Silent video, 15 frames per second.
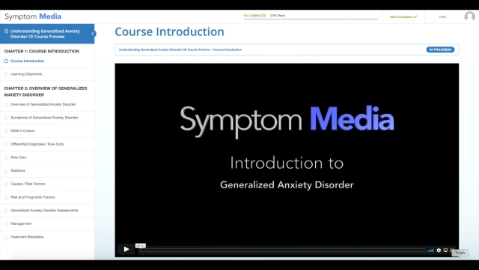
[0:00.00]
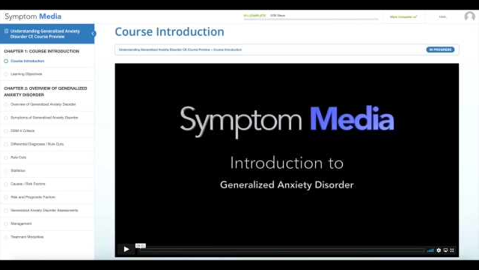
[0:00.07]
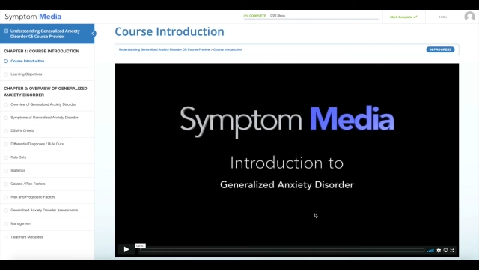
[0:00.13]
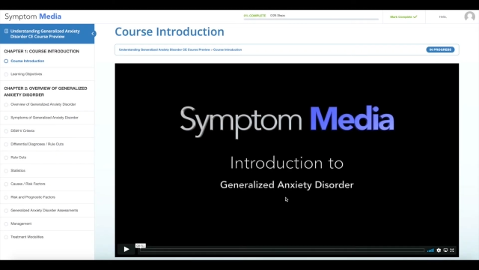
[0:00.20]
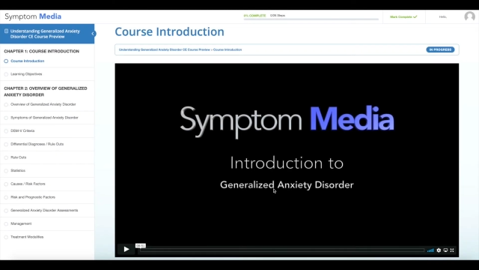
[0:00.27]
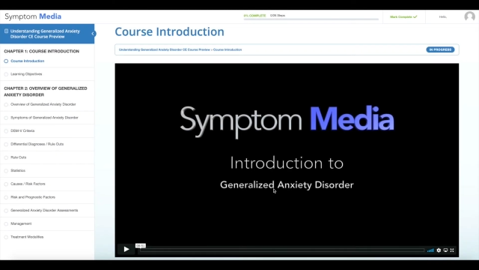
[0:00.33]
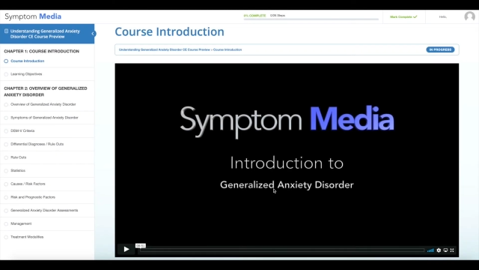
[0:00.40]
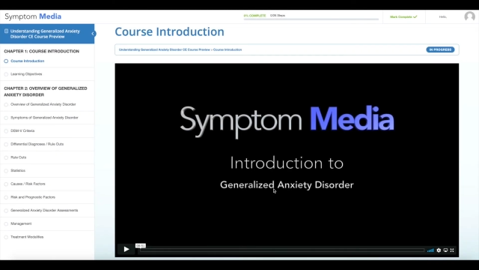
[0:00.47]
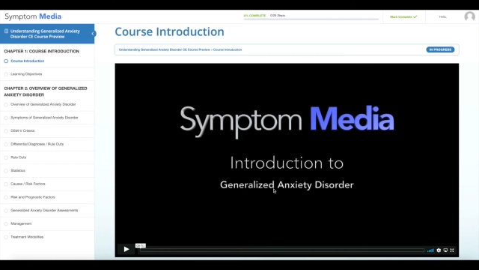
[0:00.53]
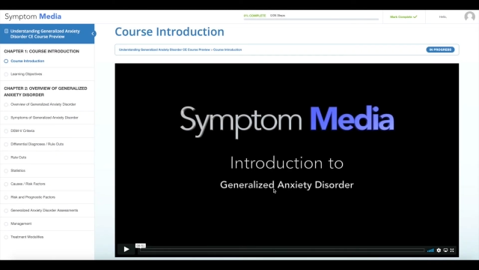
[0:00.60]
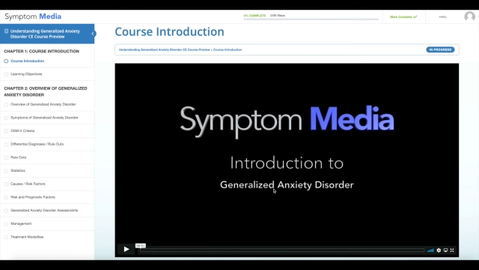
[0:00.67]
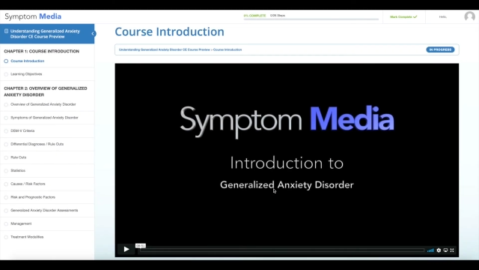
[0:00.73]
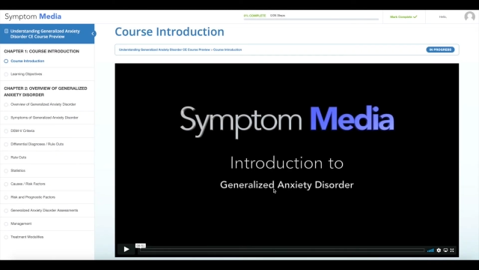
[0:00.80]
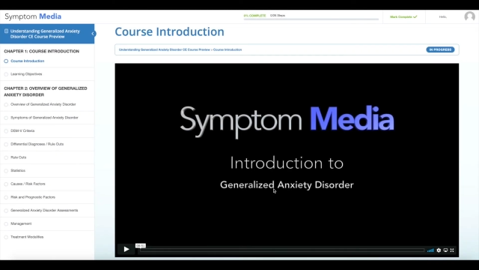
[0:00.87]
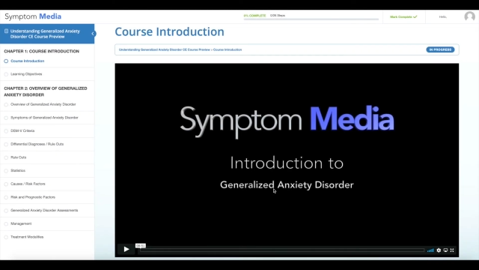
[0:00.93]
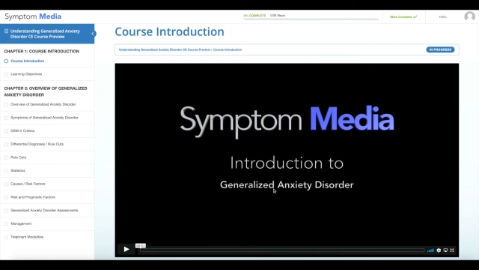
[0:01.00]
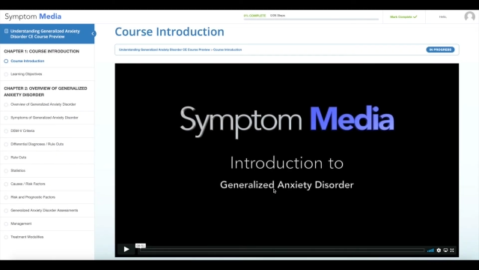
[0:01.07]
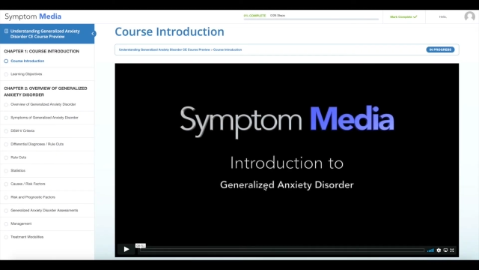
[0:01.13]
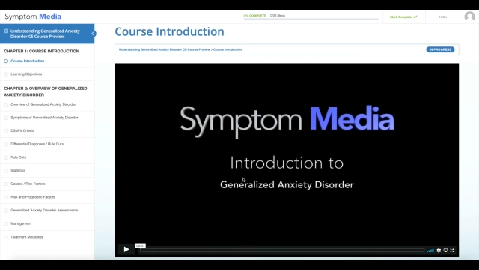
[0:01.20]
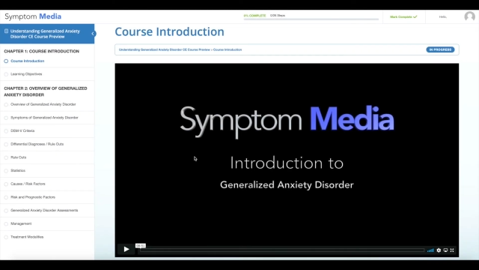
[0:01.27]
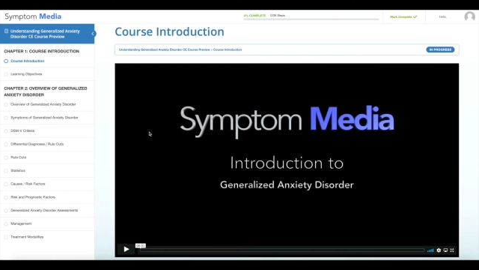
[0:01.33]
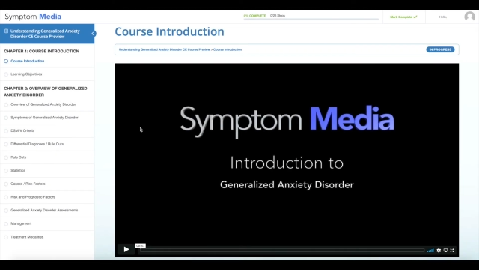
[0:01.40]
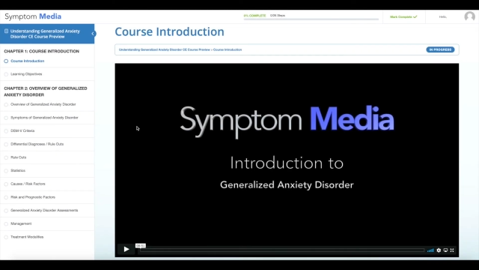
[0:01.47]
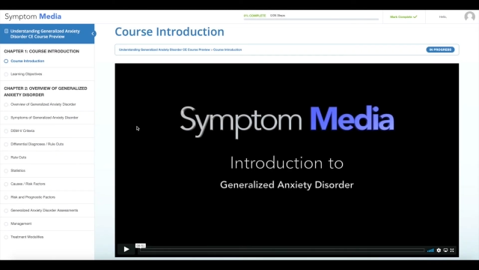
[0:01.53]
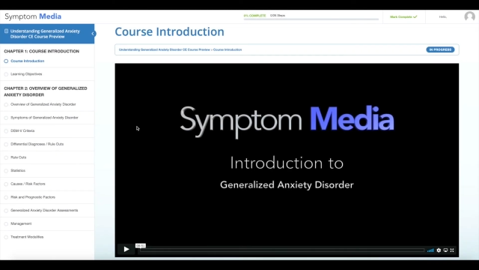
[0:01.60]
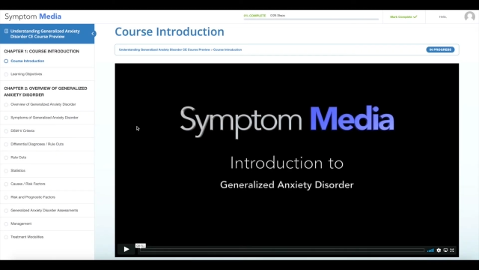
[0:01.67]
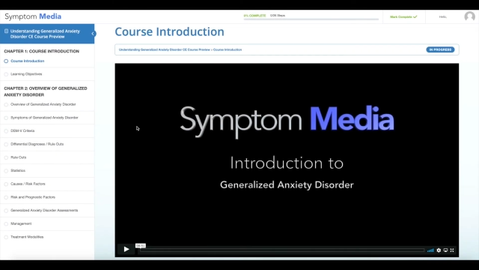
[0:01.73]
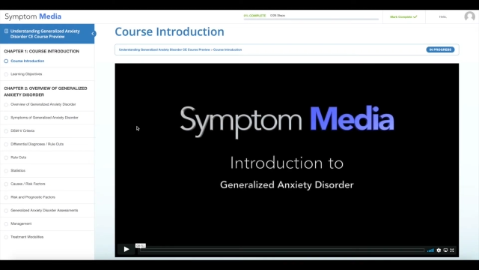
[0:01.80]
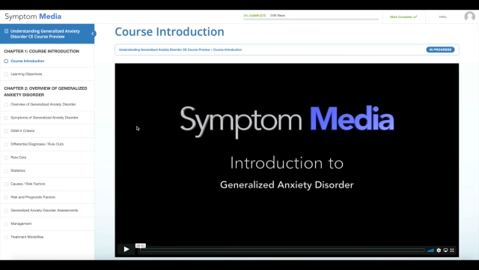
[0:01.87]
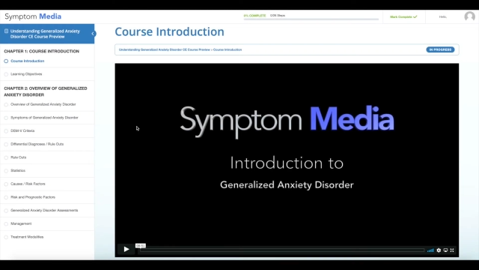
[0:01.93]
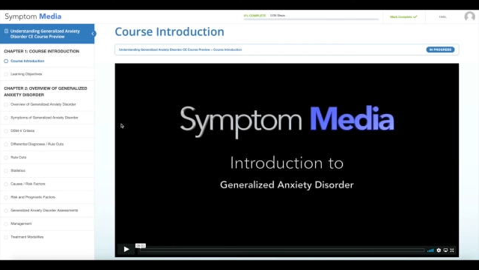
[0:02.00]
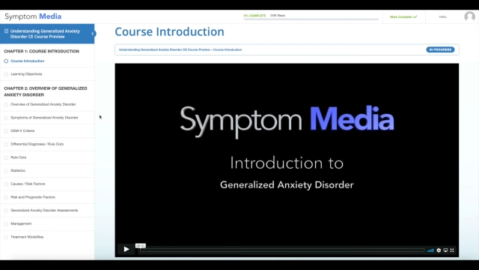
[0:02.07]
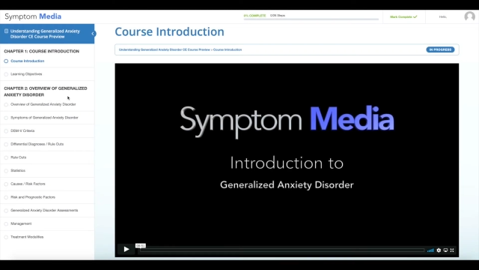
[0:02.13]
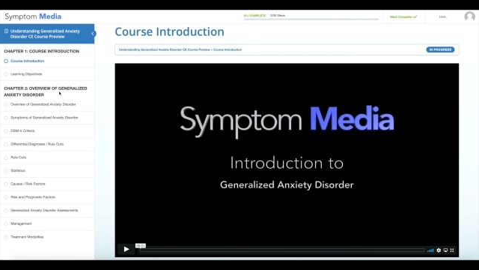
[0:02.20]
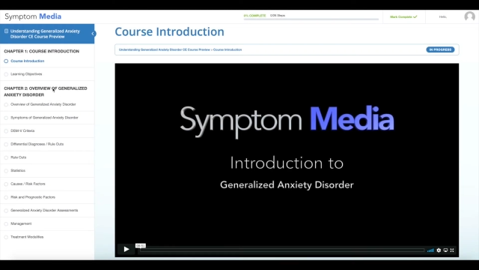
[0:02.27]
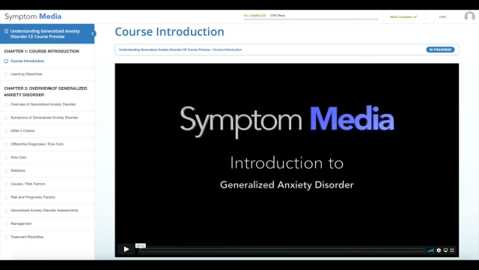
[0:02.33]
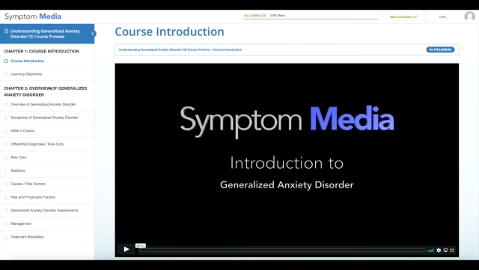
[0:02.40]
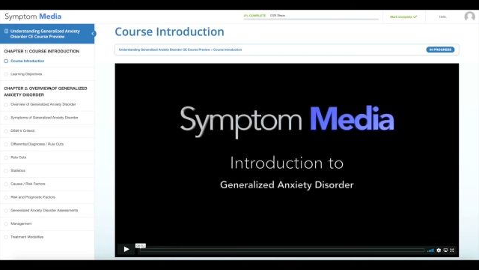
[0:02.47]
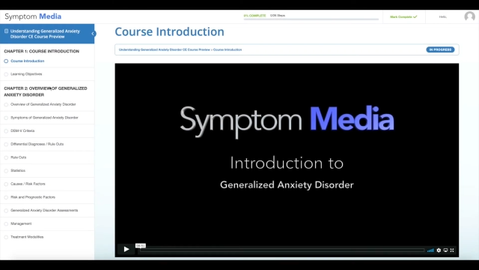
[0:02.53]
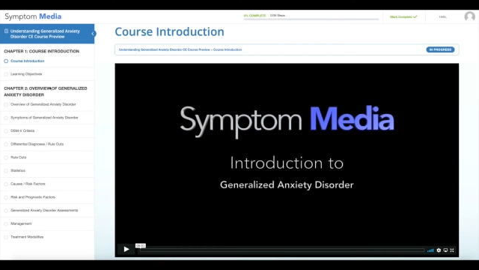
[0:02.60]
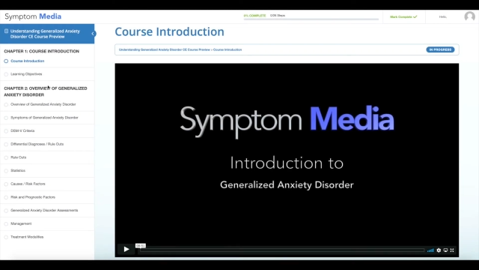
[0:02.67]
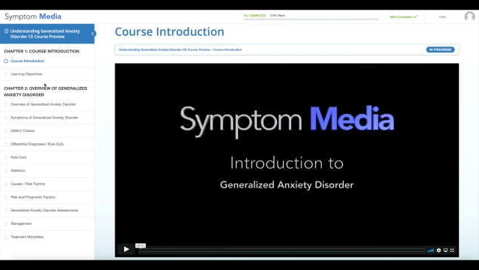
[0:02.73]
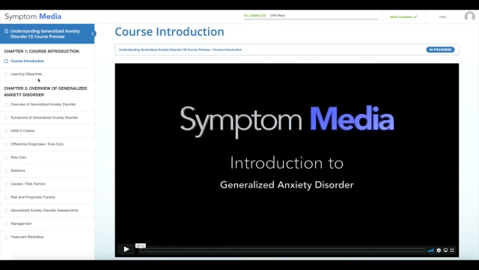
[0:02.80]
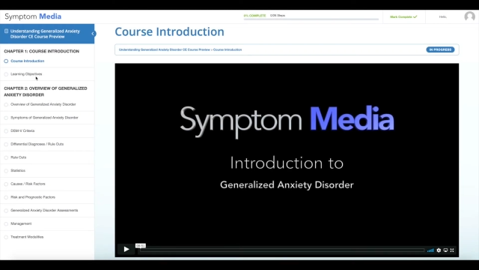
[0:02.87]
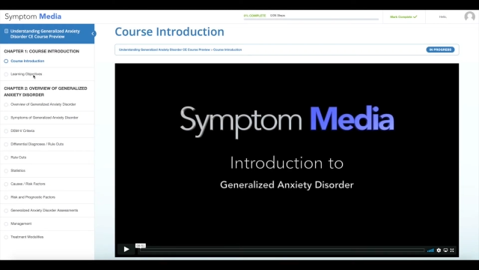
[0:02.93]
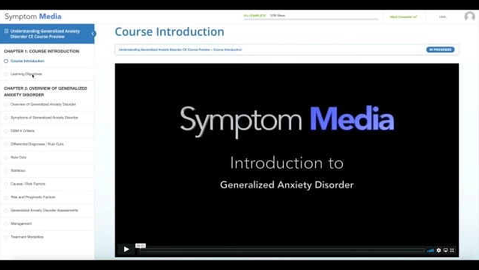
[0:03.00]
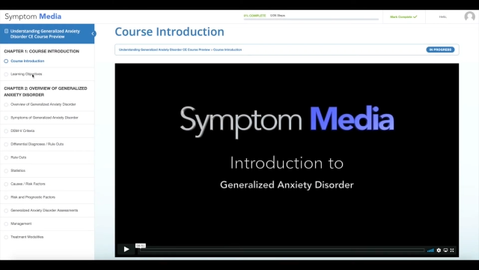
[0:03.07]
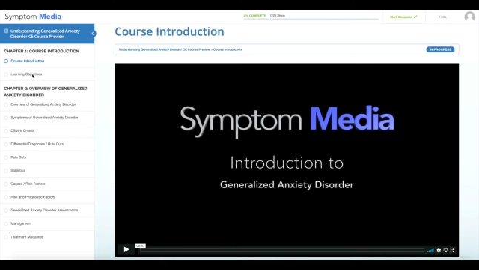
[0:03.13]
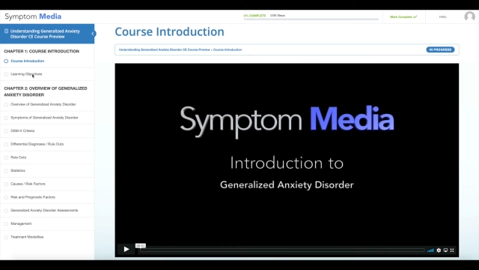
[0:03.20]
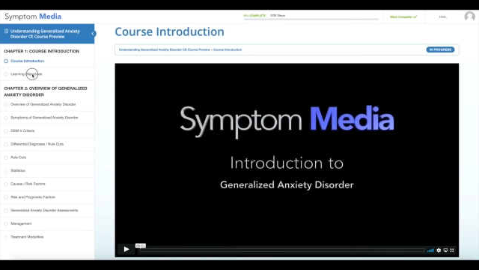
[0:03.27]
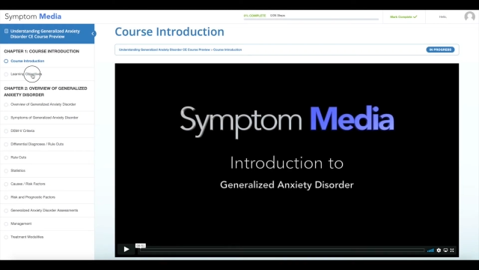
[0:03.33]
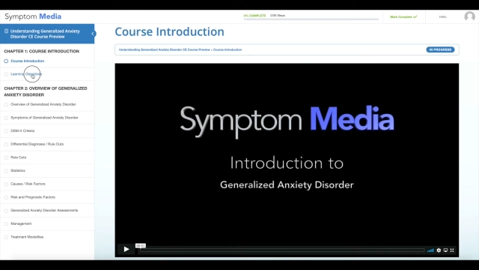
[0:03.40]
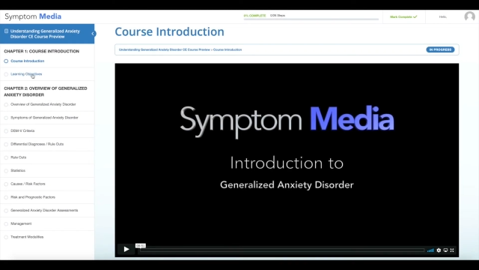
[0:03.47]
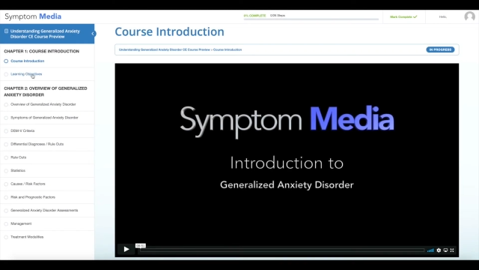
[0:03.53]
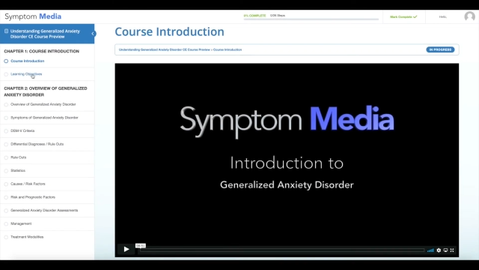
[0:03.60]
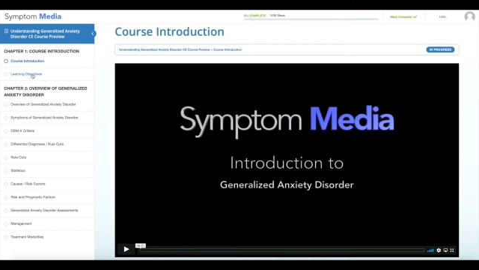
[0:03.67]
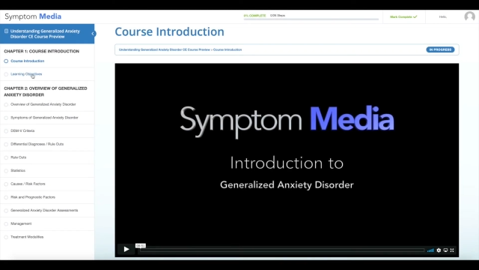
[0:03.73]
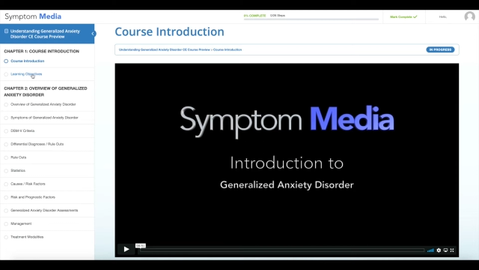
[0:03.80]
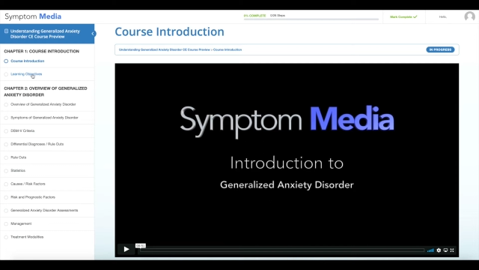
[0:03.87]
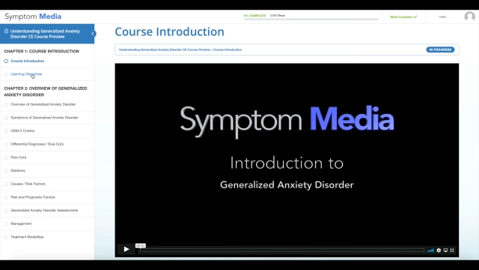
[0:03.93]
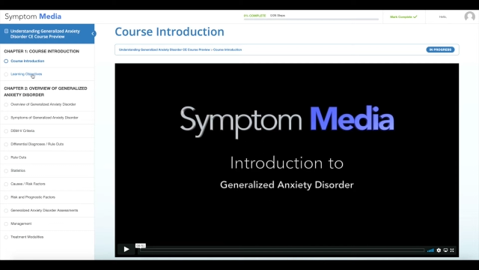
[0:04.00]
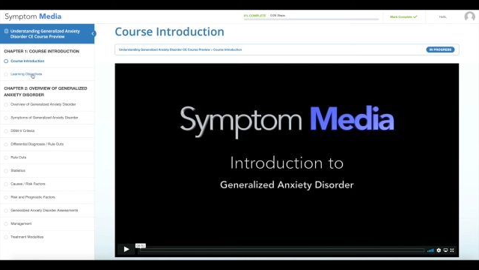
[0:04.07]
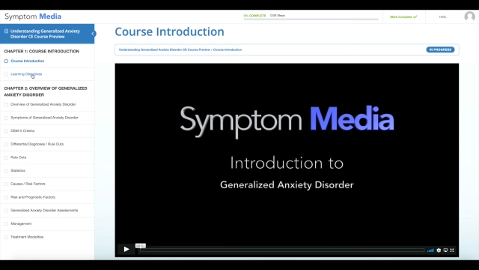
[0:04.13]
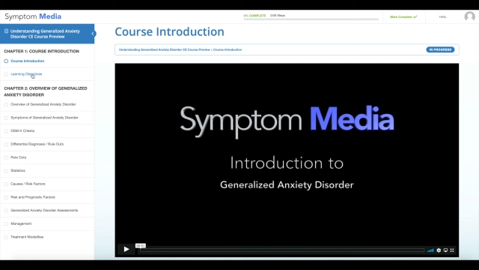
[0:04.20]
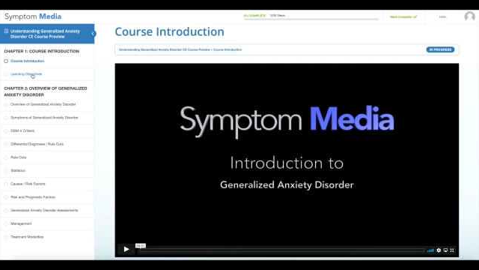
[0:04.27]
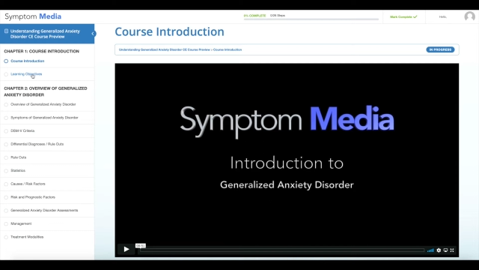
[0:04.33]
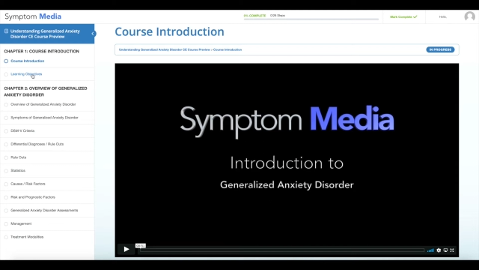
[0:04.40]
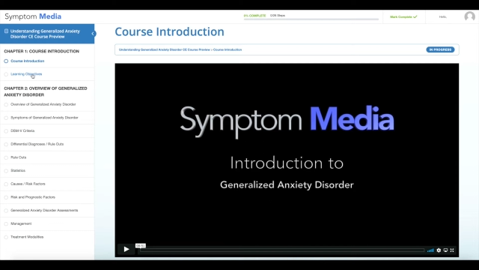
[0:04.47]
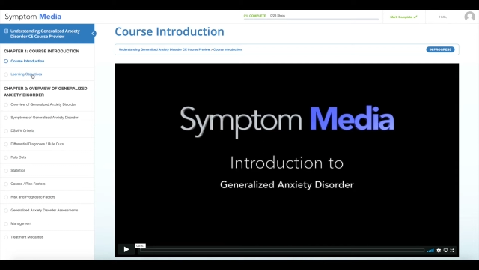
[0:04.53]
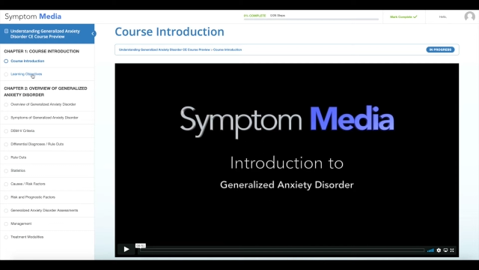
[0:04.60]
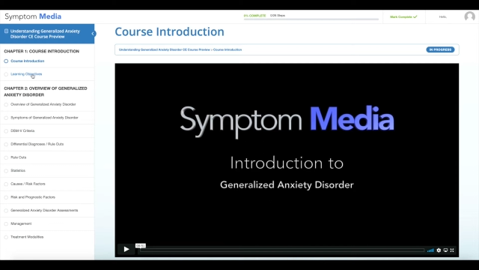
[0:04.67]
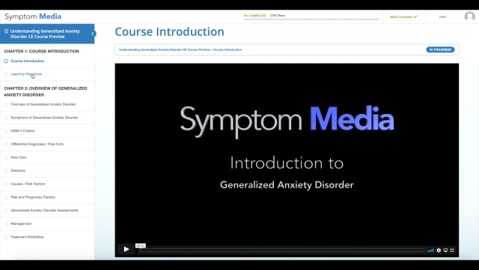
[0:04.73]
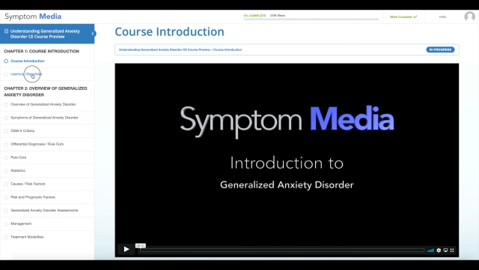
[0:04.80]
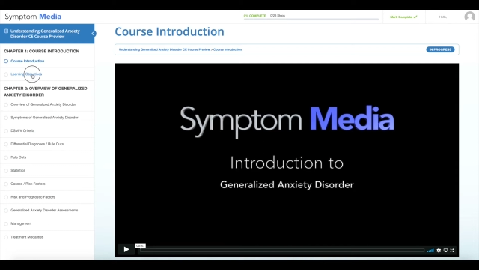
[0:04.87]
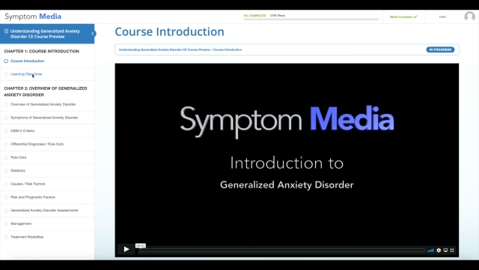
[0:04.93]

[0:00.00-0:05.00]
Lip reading: Nobody's mouth can be seen.